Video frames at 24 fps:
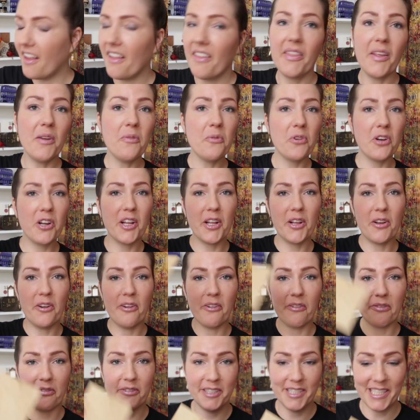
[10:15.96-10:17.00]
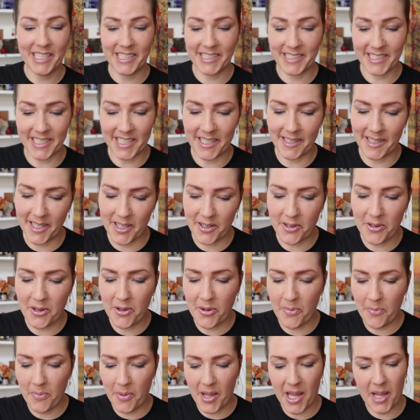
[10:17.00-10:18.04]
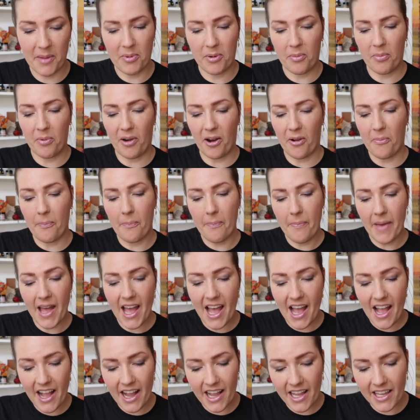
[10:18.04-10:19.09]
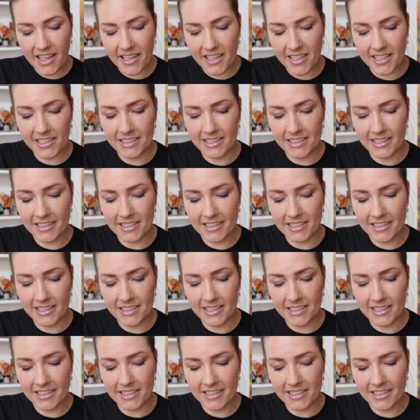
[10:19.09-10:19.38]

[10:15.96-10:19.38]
Then we're gonna go for this little paper brown bag.